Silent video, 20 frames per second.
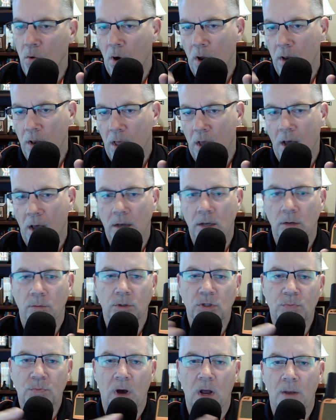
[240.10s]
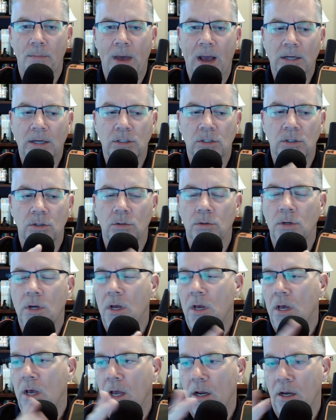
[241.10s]
online and respond back to you,
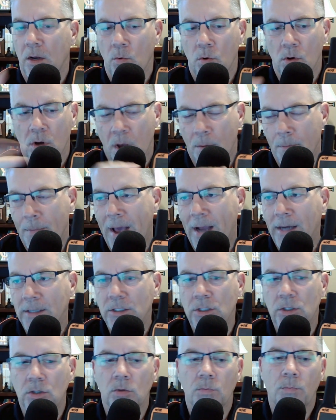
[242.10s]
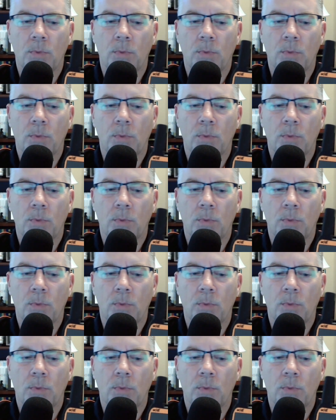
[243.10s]
and it will come back to you.